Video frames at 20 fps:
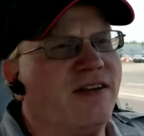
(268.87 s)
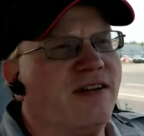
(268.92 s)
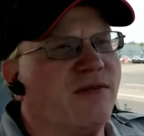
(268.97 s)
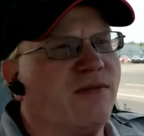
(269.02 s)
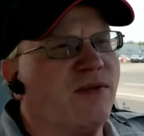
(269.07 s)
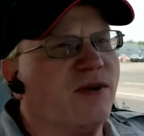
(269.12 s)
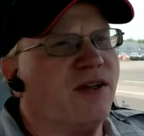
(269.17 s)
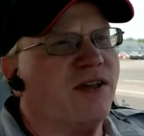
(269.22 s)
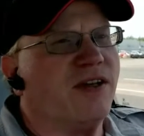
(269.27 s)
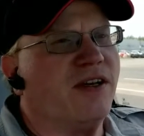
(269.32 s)

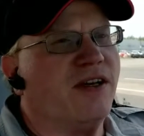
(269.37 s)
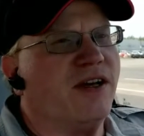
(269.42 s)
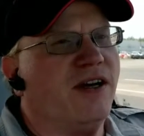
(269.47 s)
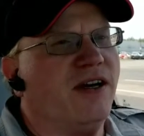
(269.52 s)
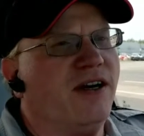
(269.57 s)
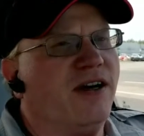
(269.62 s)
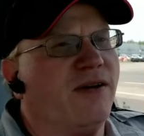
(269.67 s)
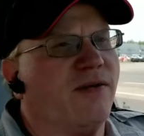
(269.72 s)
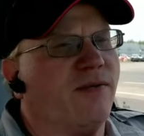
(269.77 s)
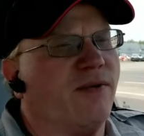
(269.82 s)
really
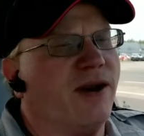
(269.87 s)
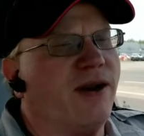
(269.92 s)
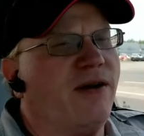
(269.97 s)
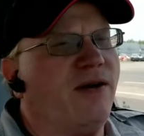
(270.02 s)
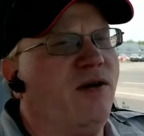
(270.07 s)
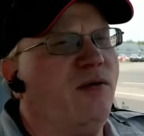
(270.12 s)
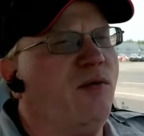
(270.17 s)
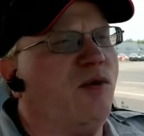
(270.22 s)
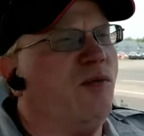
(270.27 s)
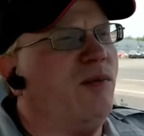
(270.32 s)
write
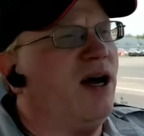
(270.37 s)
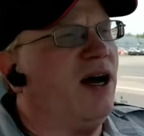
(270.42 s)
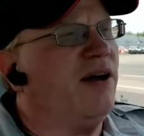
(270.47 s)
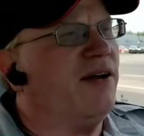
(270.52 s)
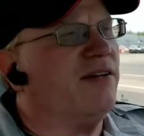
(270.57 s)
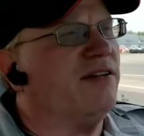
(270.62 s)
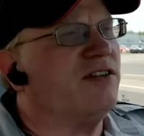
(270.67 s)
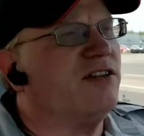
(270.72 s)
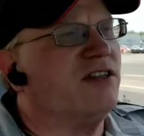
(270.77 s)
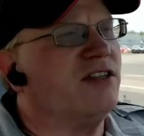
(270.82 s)
home about.
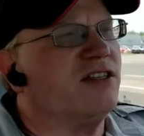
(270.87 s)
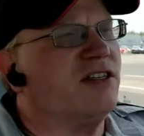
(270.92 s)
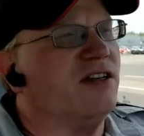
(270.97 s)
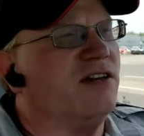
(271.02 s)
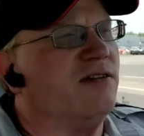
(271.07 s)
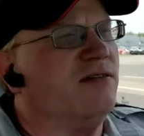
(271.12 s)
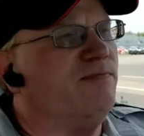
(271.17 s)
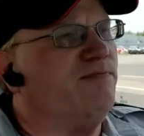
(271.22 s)
It's just a